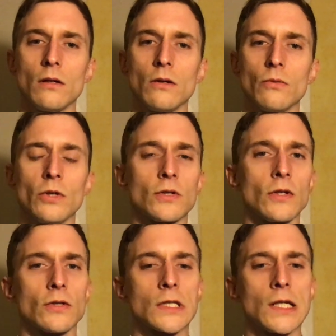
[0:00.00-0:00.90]
We still
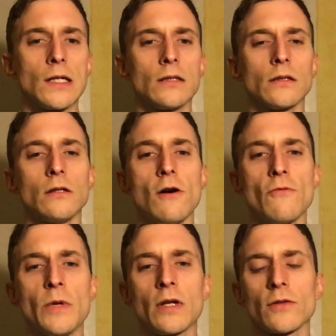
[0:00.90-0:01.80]
stand in love
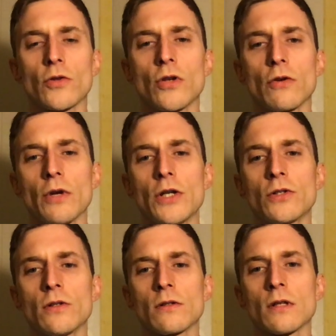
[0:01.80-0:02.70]
because the
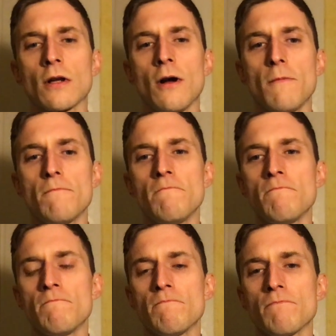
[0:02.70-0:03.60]
generations to come
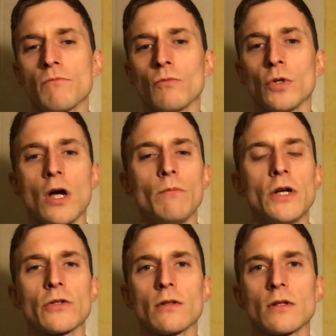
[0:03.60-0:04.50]
will not
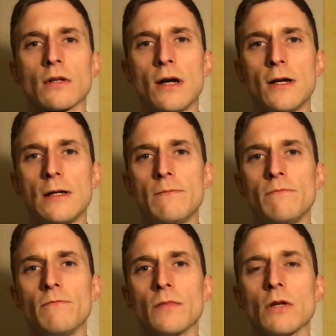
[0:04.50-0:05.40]
measure this time
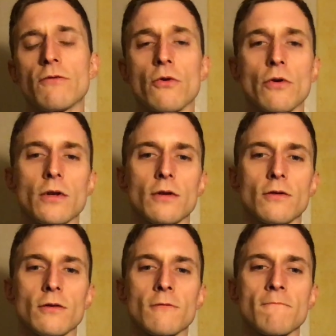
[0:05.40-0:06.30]
in 4 years.